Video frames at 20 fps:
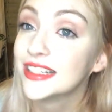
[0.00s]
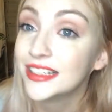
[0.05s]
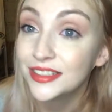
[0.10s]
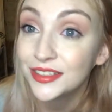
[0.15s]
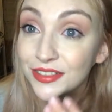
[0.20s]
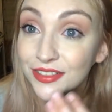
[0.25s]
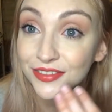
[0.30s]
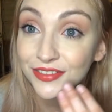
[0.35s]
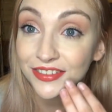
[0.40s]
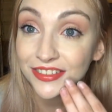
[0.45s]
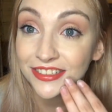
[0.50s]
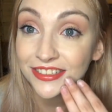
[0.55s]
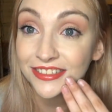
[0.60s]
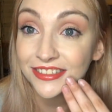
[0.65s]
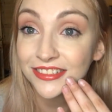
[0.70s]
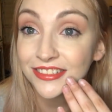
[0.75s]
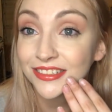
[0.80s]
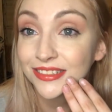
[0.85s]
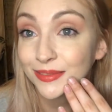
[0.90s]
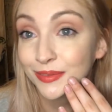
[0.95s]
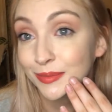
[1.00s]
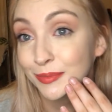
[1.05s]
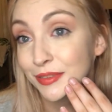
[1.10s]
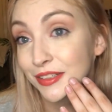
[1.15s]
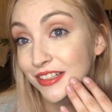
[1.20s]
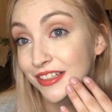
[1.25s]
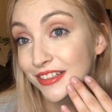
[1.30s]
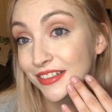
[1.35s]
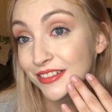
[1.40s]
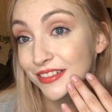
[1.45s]
Not a very good job of
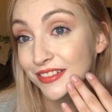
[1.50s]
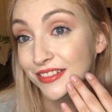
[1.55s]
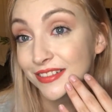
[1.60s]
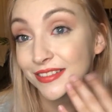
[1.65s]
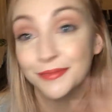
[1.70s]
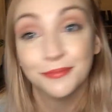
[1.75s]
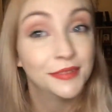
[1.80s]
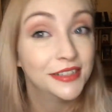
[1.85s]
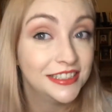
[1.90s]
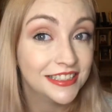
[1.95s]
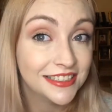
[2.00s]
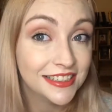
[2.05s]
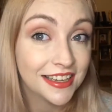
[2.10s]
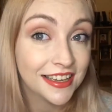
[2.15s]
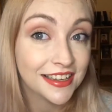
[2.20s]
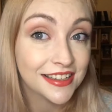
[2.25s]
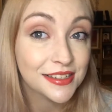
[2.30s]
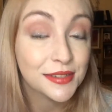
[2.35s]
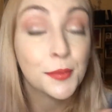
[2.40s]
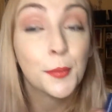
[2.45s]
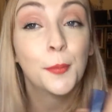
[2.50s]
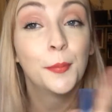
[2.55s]
putting it on, might I add,